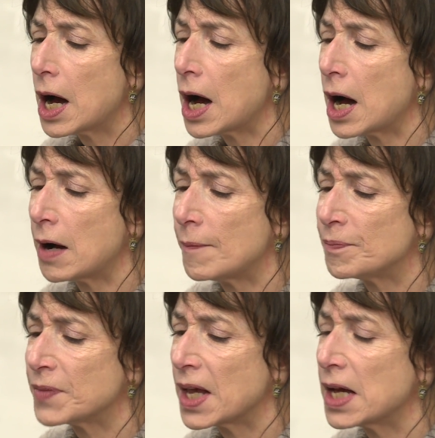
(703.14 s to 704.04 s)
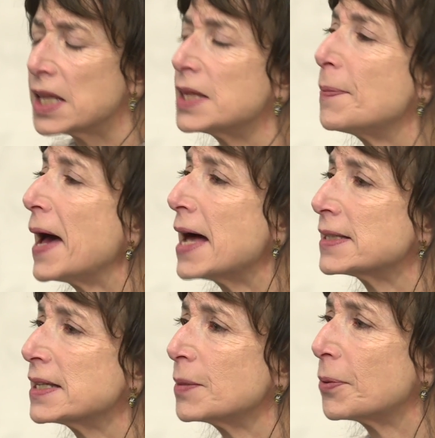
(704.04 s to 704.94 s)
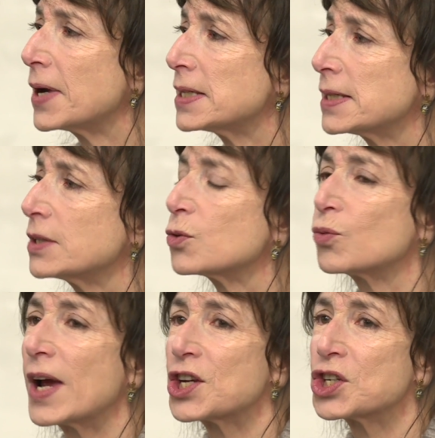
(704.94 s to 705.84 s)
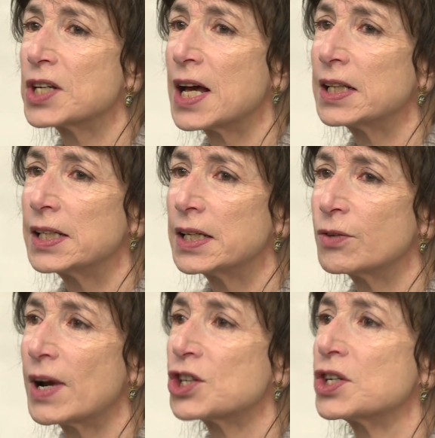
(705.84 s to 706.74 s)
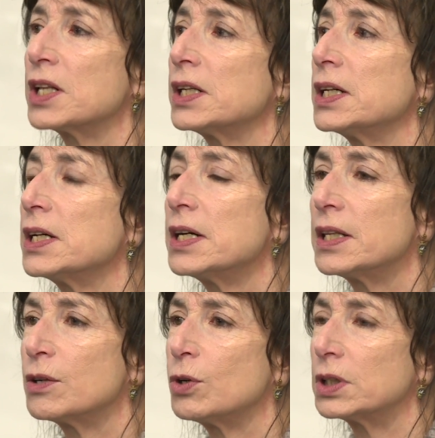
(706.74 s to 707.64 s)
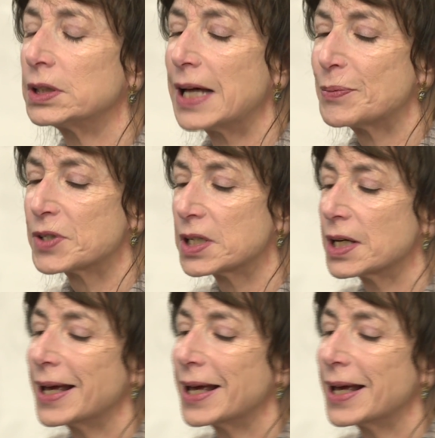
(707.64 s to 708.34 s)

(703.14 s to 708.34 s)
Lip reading: The past and the present, rationality and irrationality, they're all collapsed.